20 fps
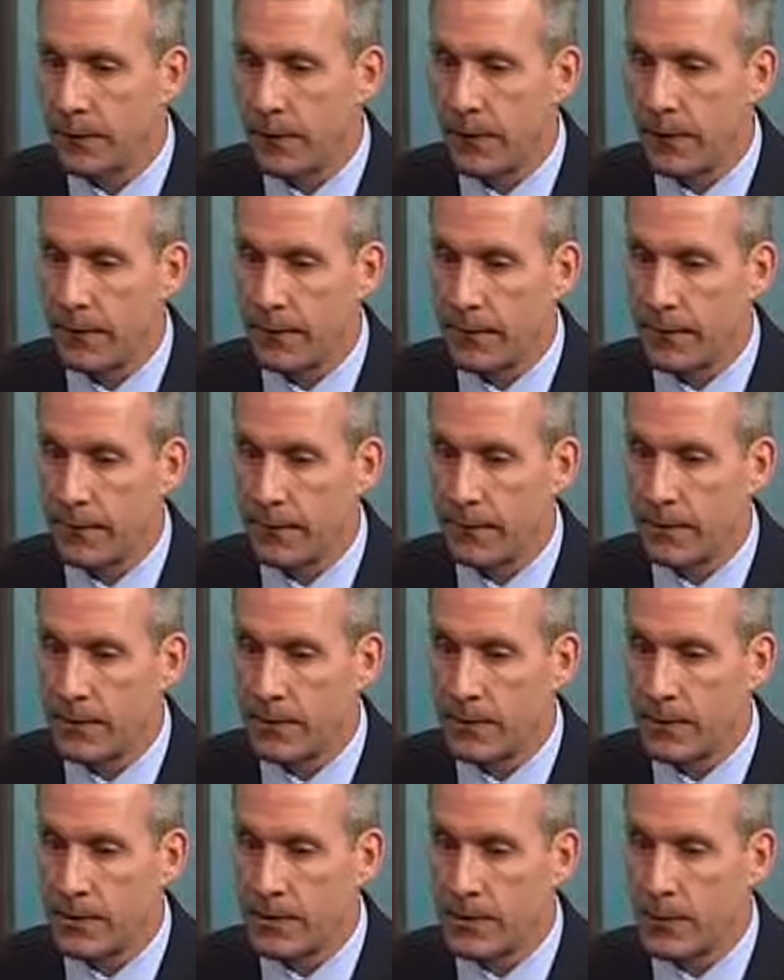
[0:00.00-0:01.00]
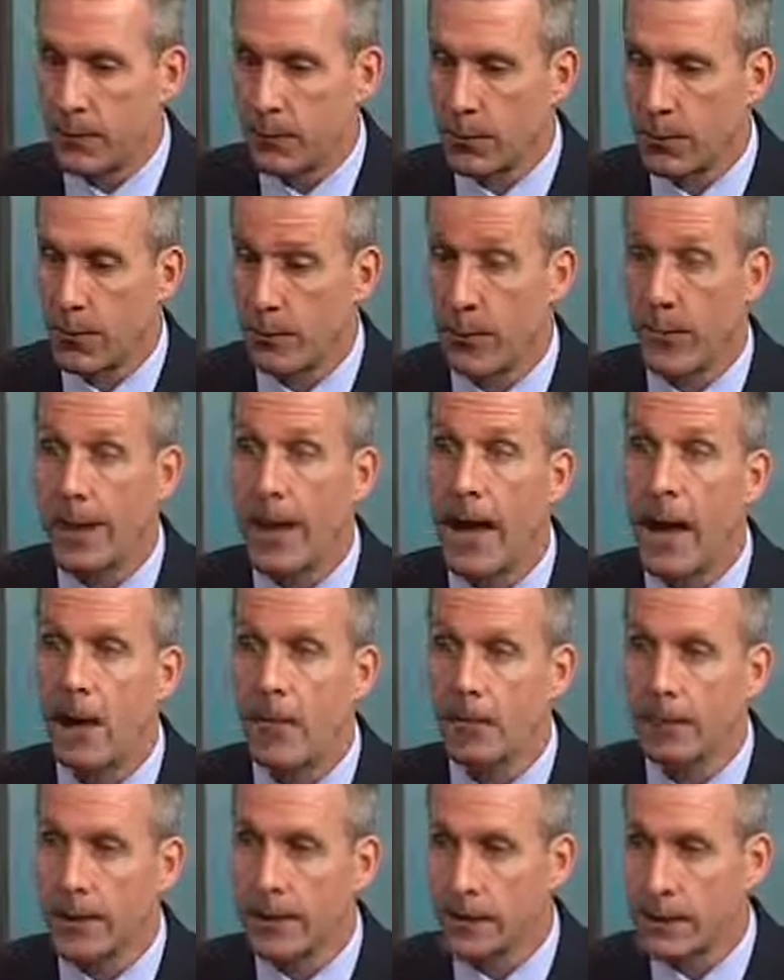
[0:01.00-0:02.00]
as an area agency on aging, we're doing
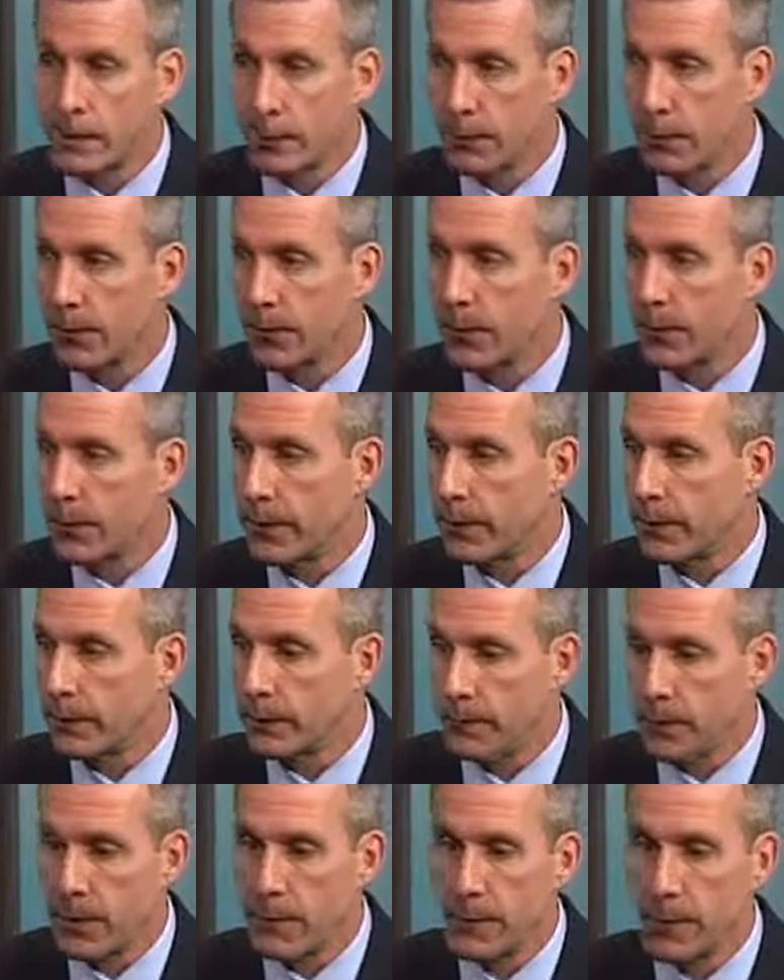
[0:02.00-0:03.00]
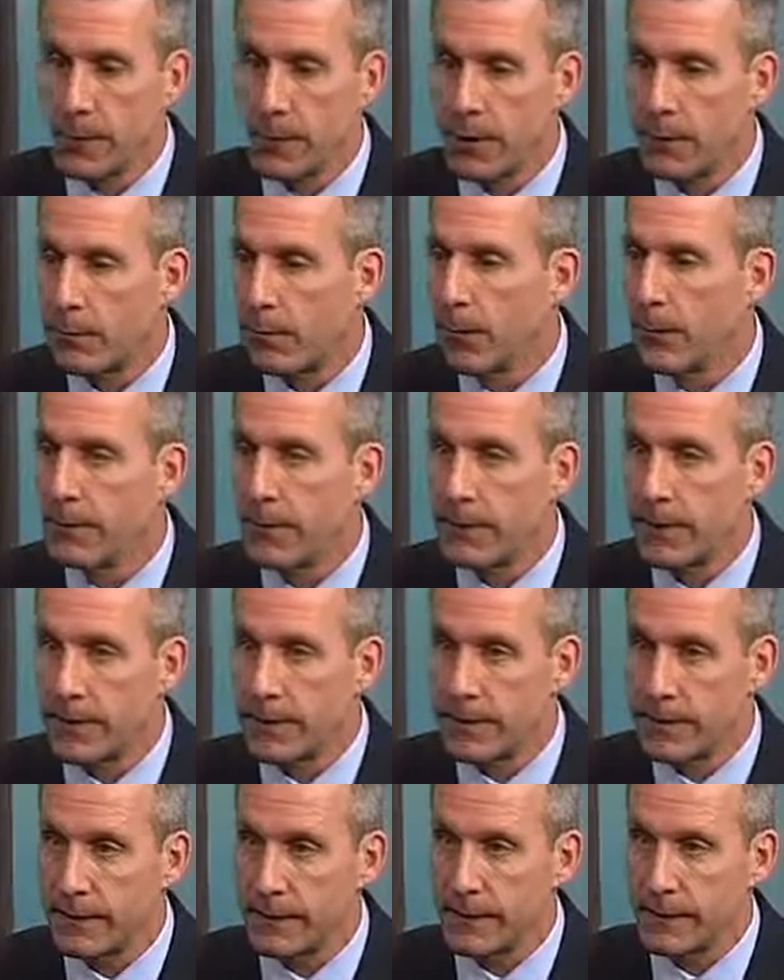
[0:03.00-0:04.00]
outreach or we're doing some community
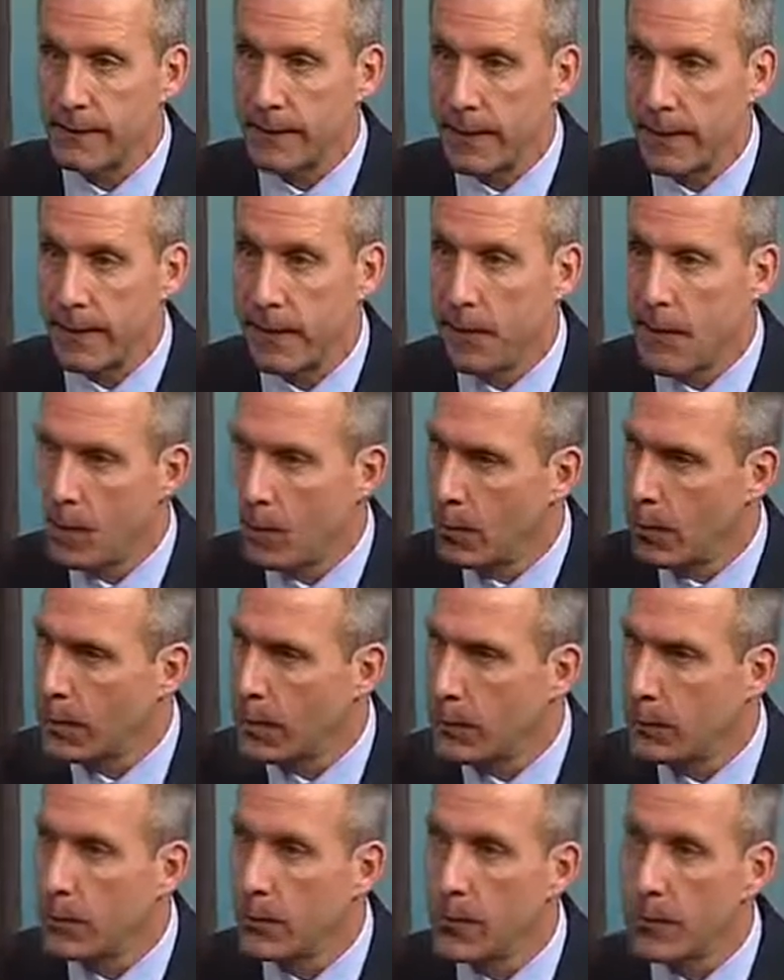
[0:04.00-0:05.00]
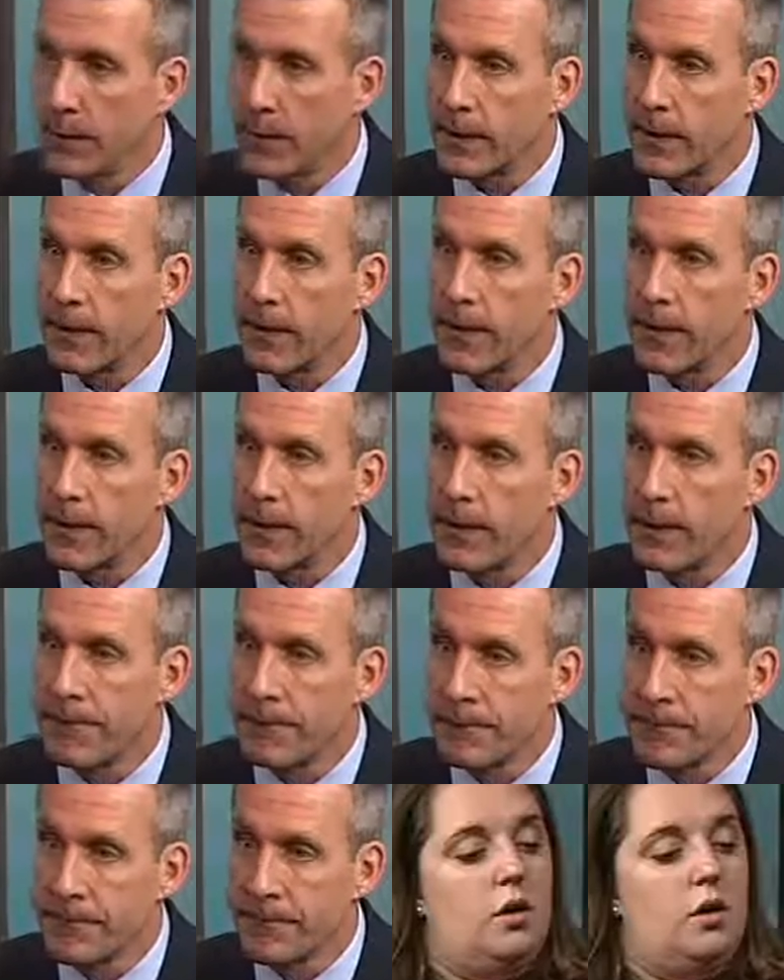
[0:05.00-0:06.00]
presentations, this and that. What do you do in the community?
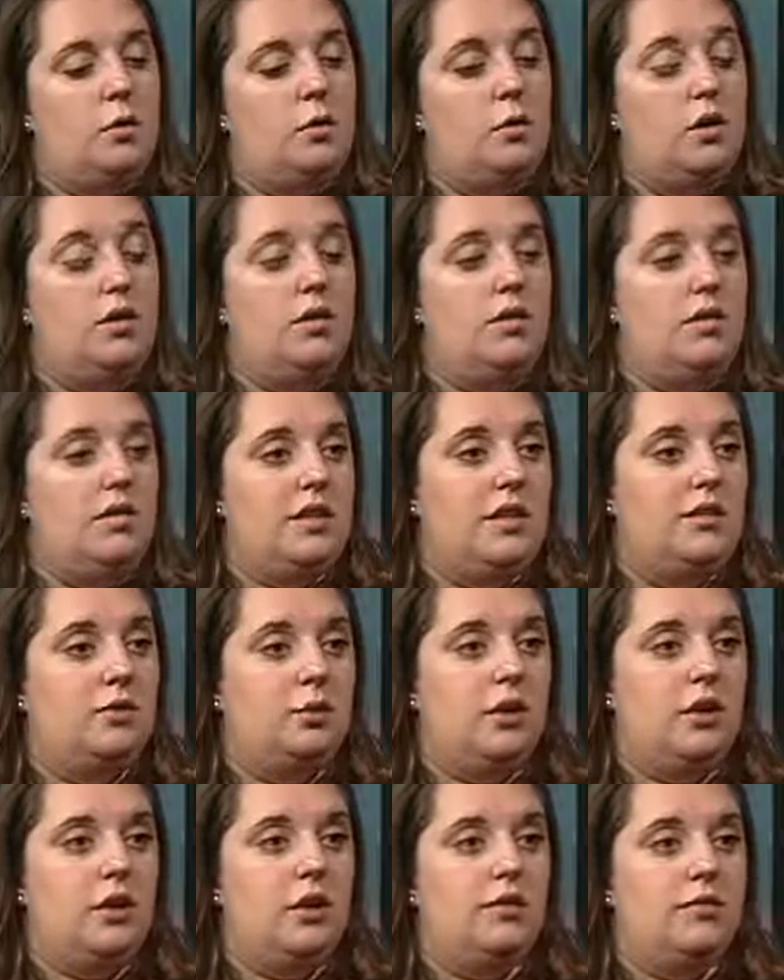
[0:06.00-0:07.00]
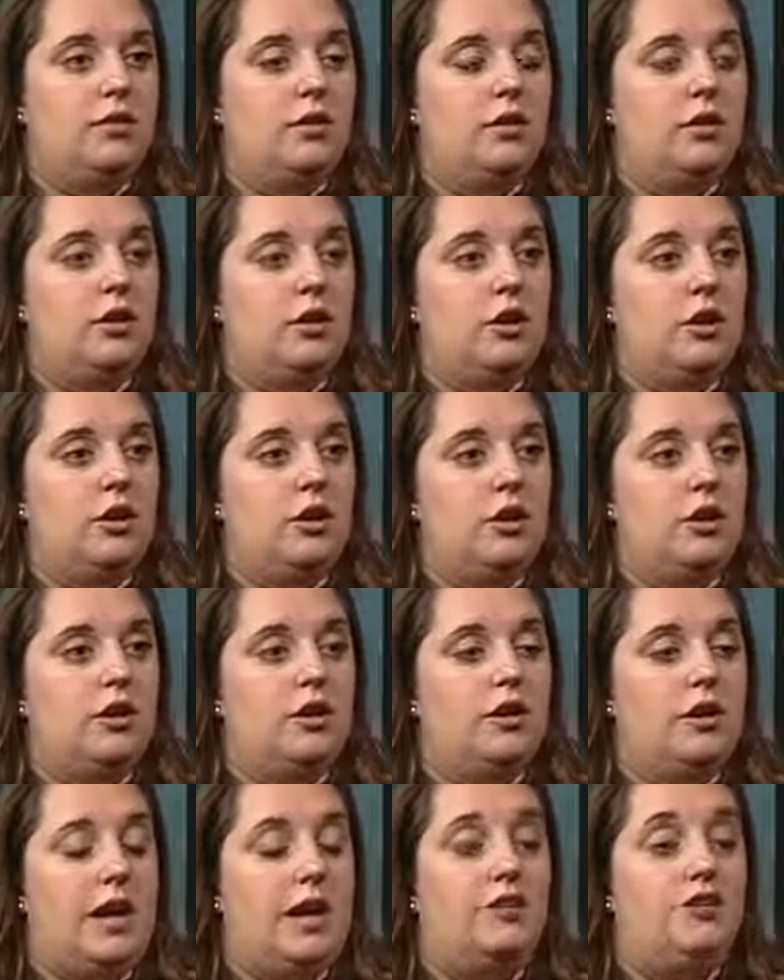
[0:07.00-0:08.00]
One of the things we offer are
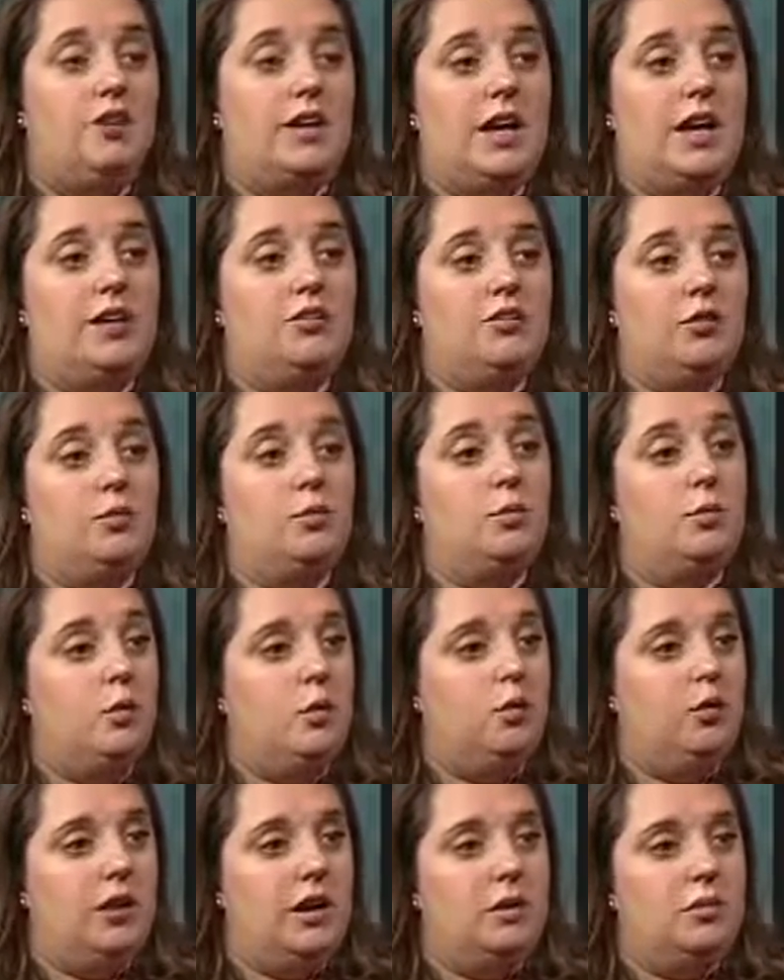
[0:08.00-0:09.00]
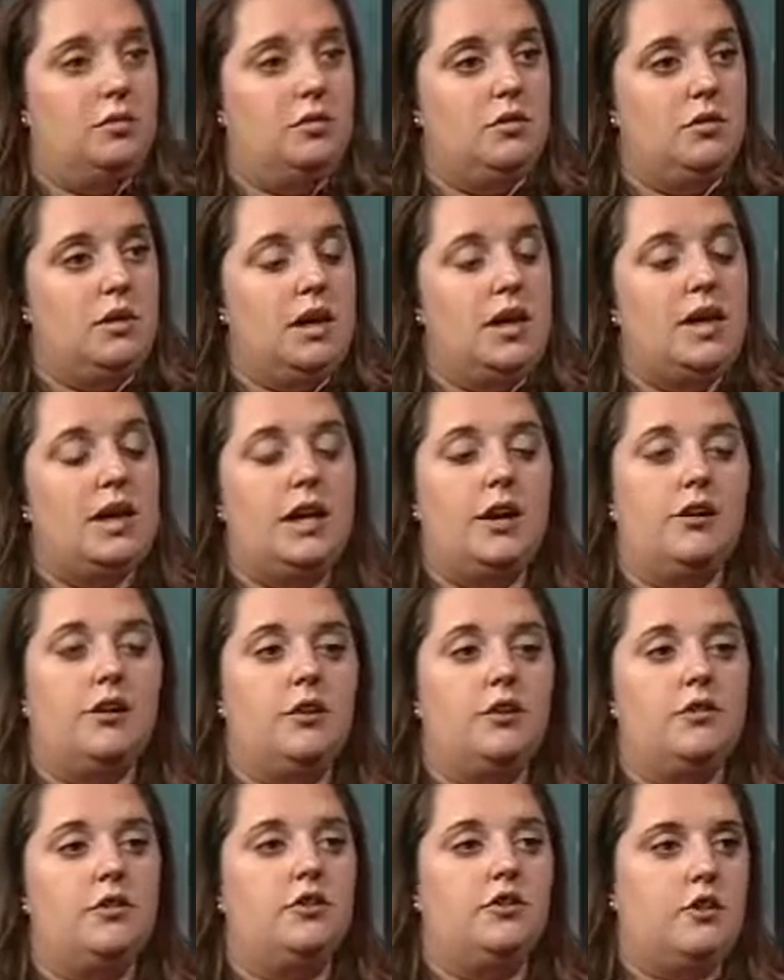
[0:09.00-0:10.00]
our education programs and
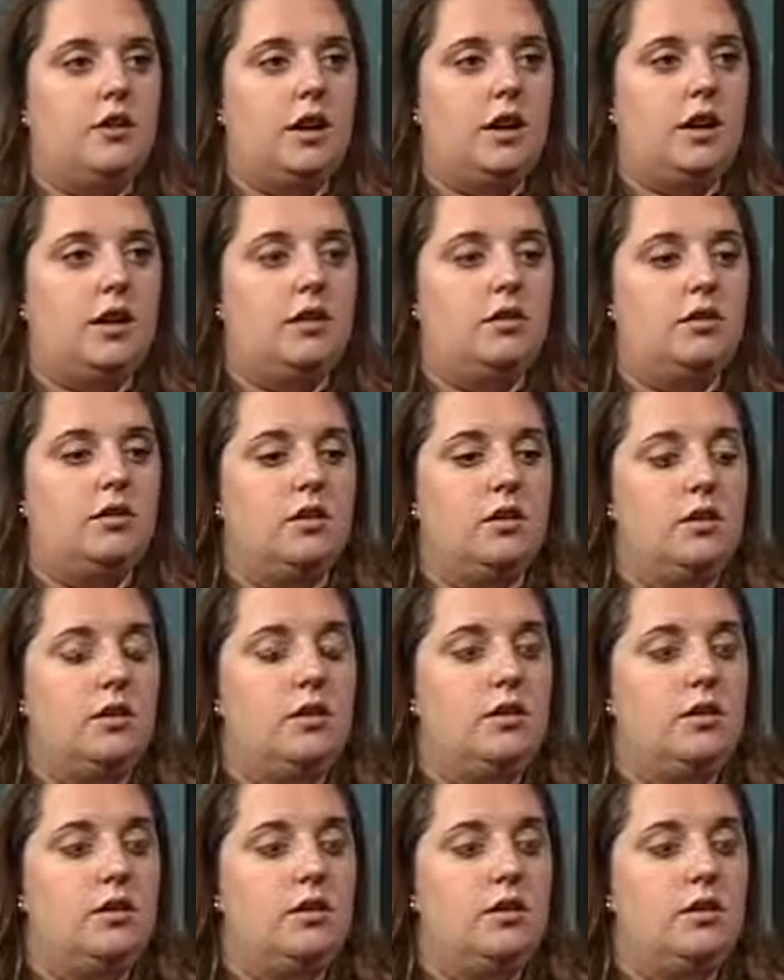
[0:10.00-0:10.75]
caregiver trainings.